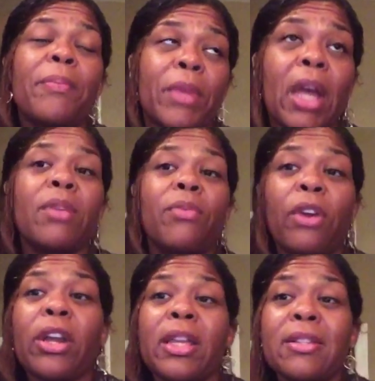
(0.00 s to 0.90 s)
a
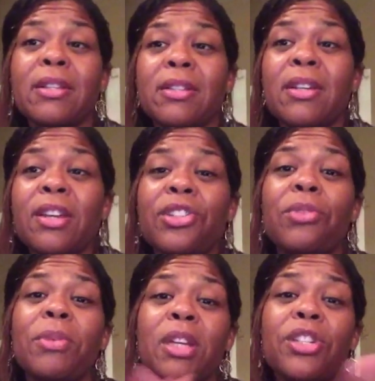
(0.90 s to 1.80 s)
very consistent
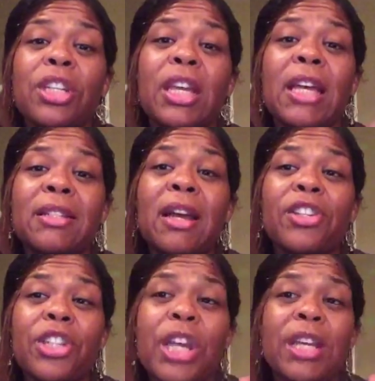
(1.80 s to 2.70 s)
issue because she has
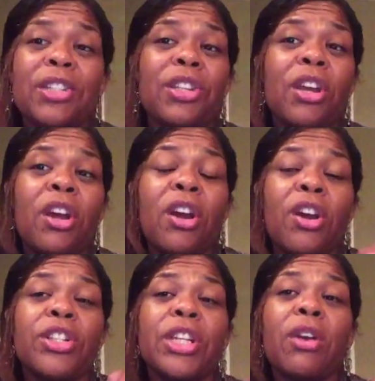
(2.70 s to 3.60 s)
not changed
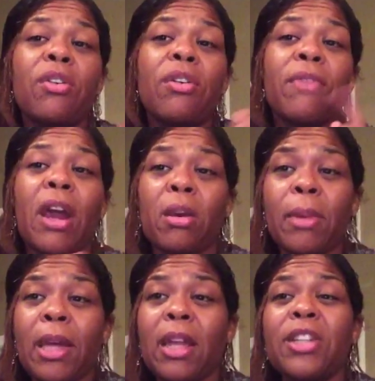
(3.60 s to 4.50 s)
her general
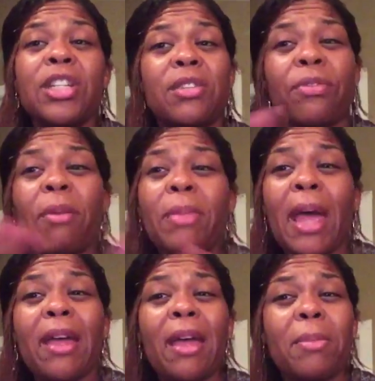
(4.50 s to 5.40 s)
environment. And she's from
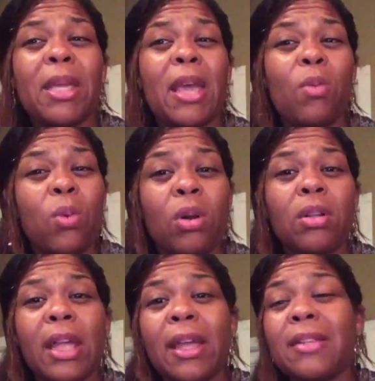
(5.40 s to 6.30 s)
that NBA
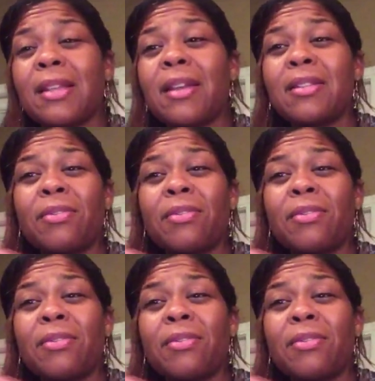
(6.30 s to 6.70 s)
world. Like I said, it's